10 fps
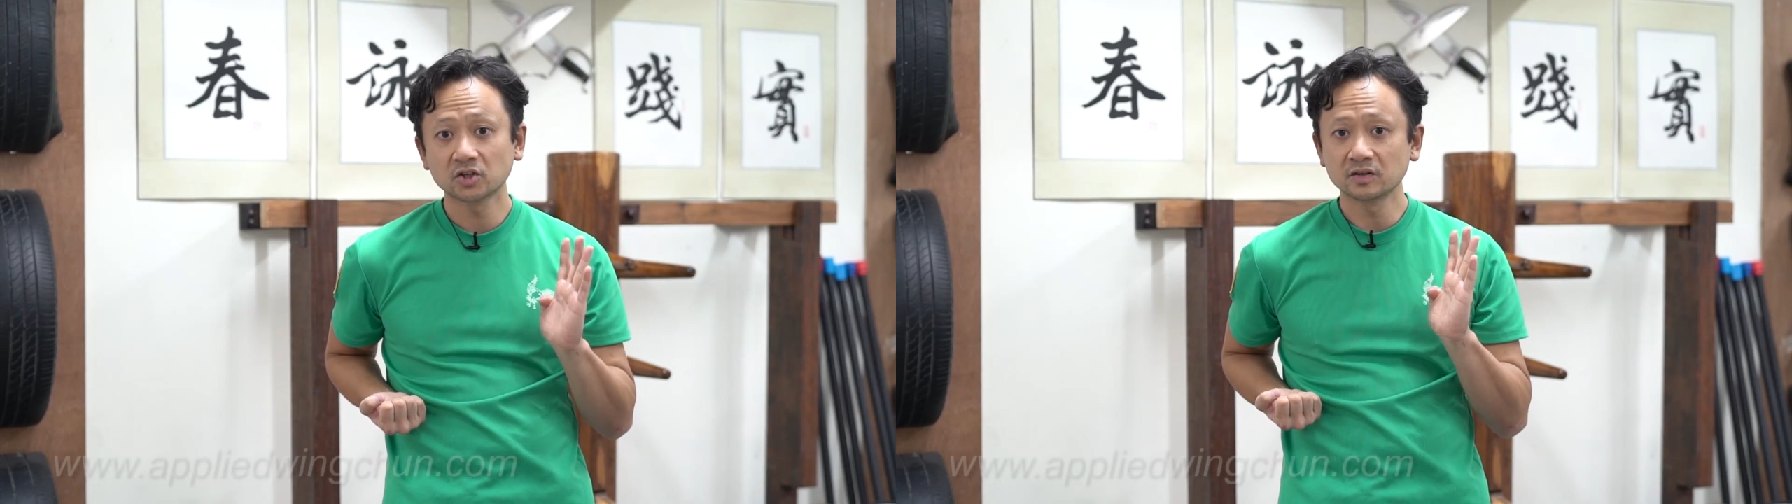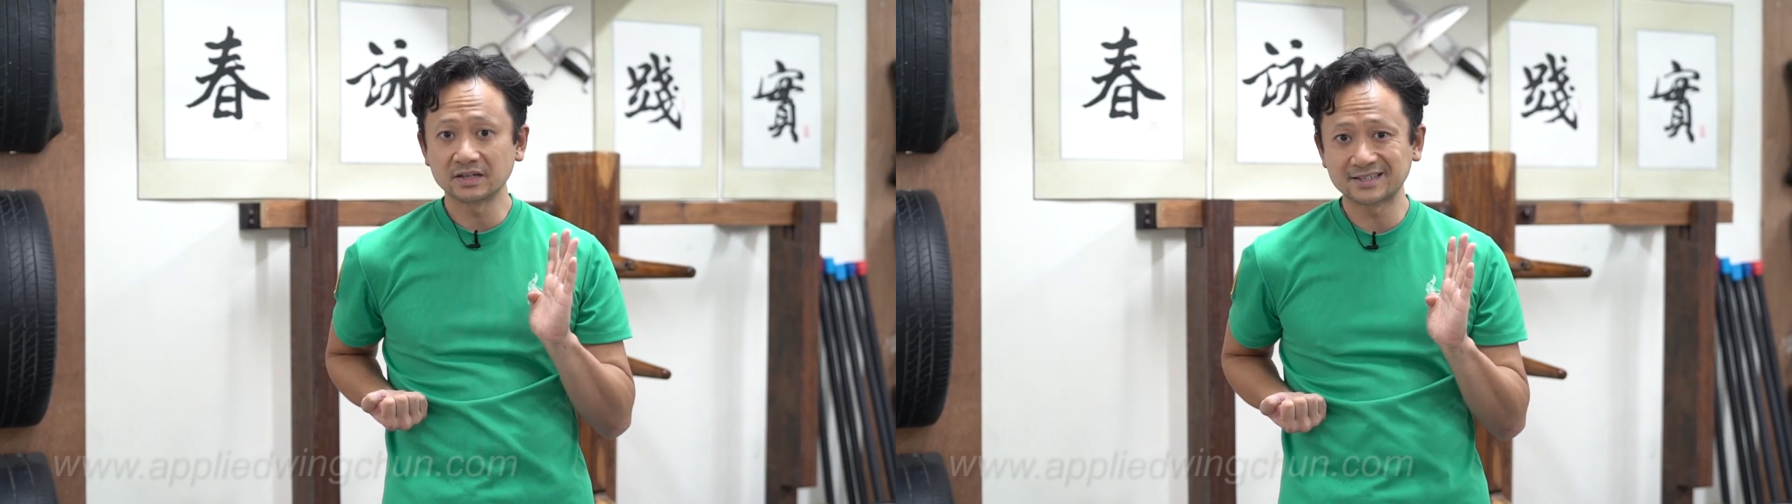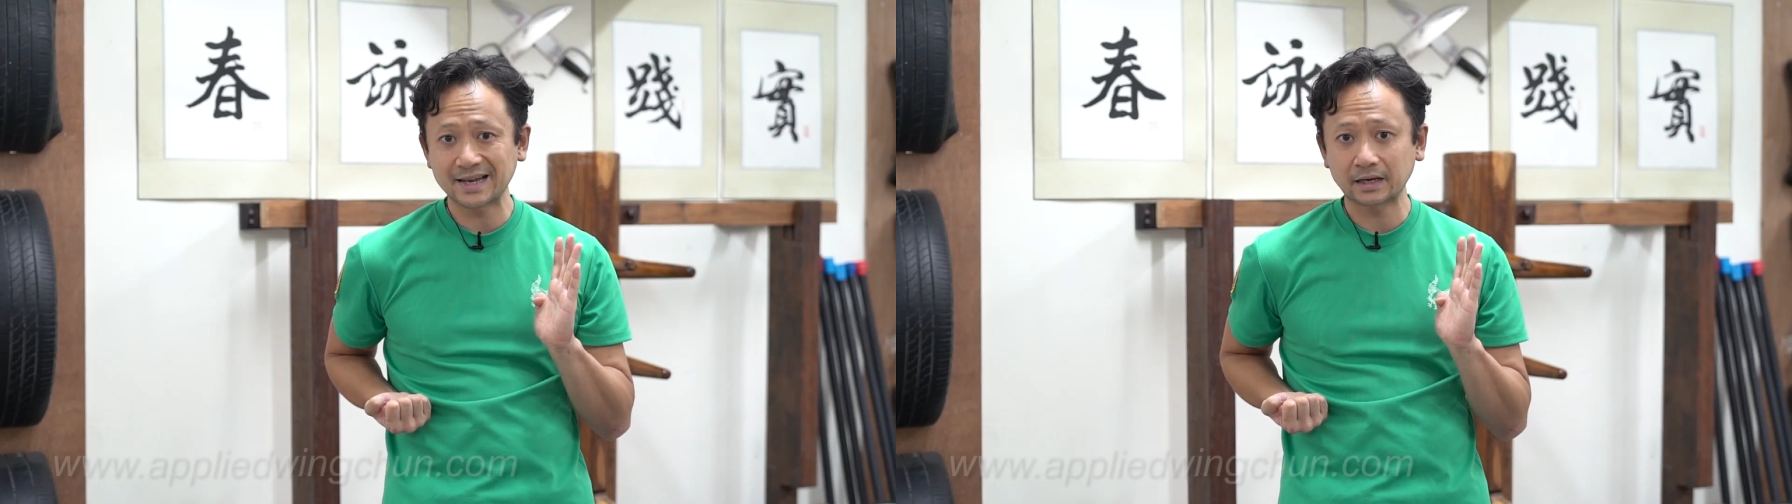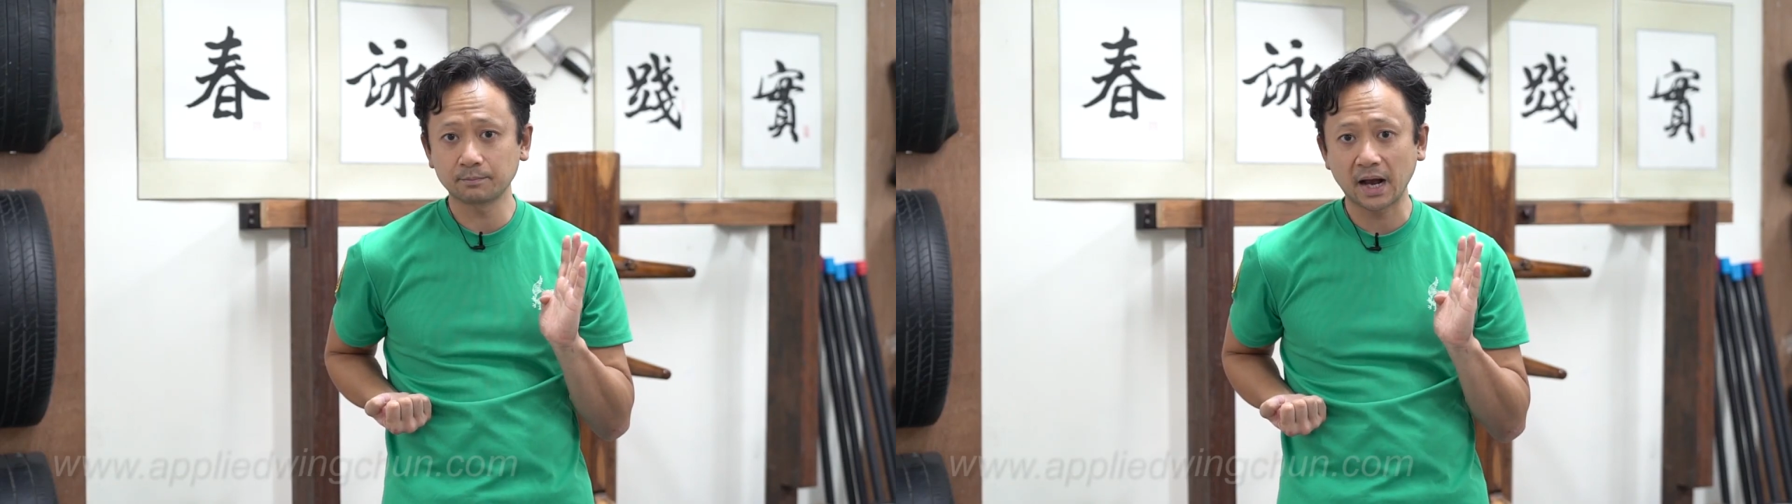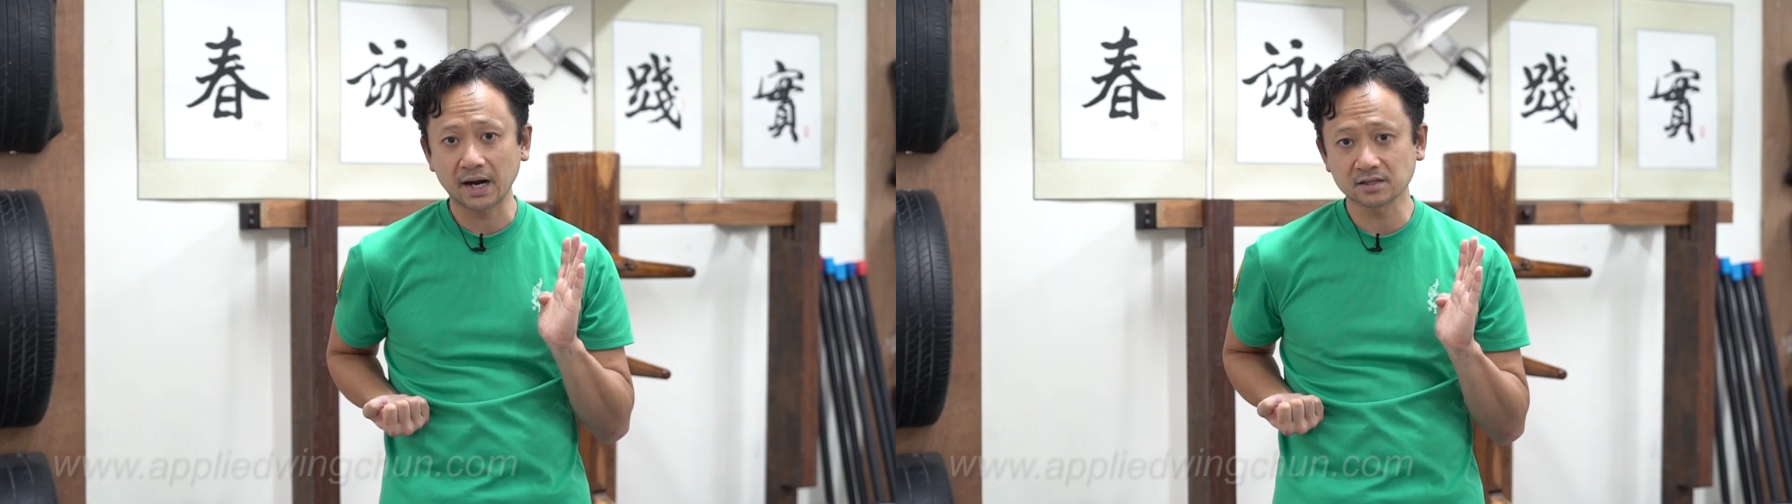the second
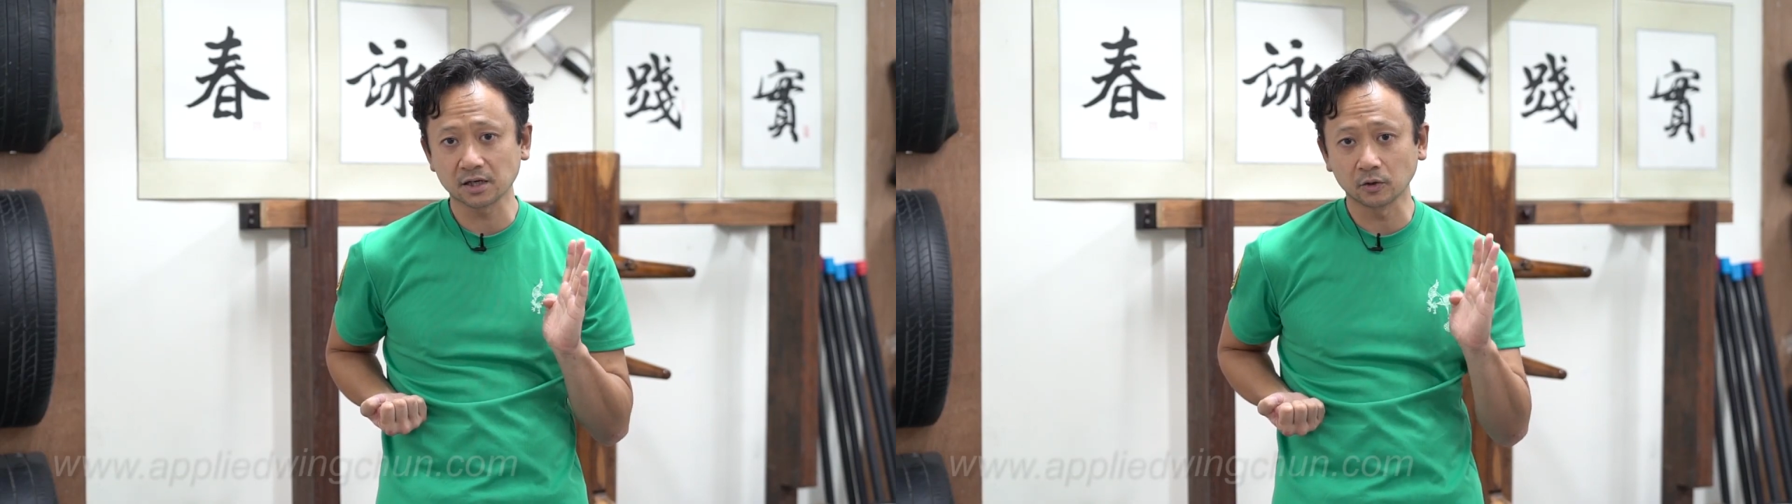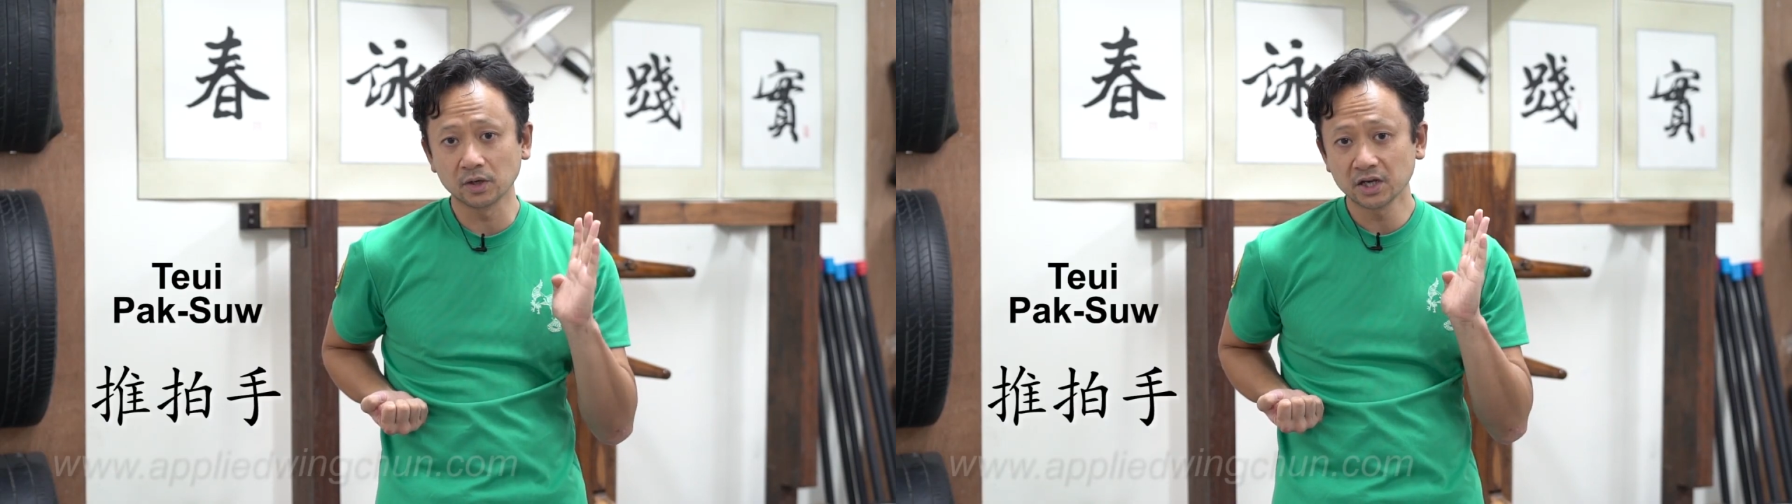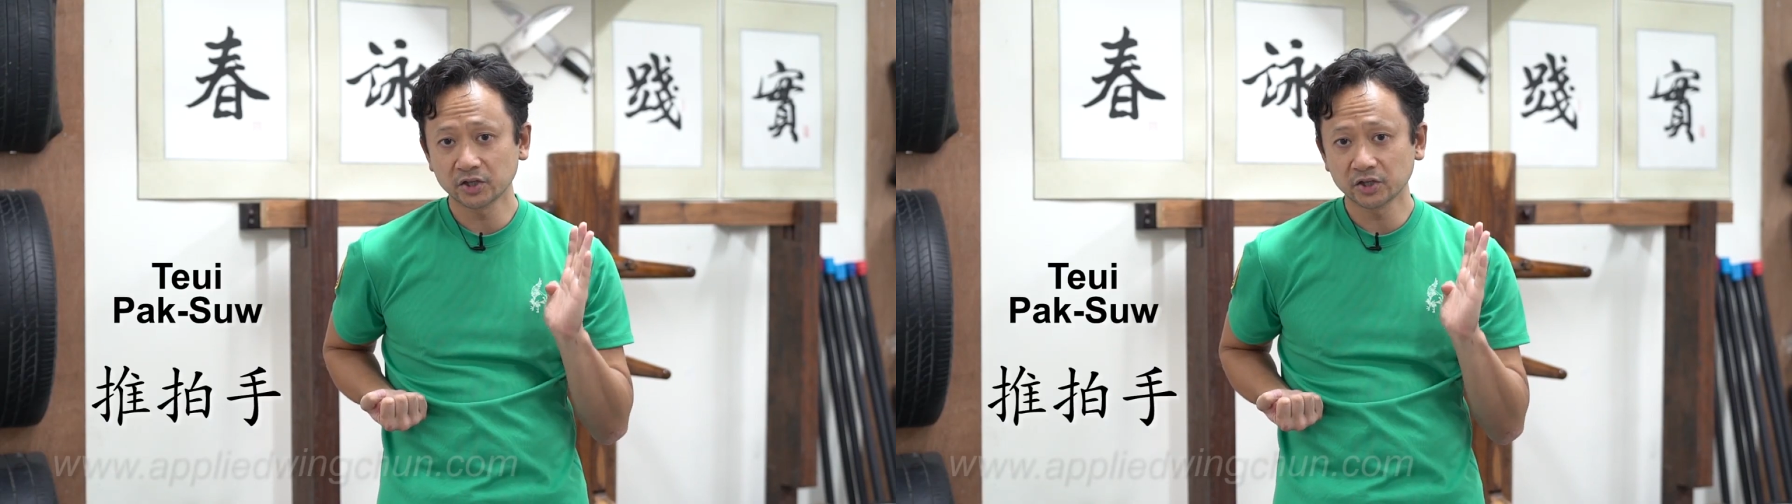pak sao,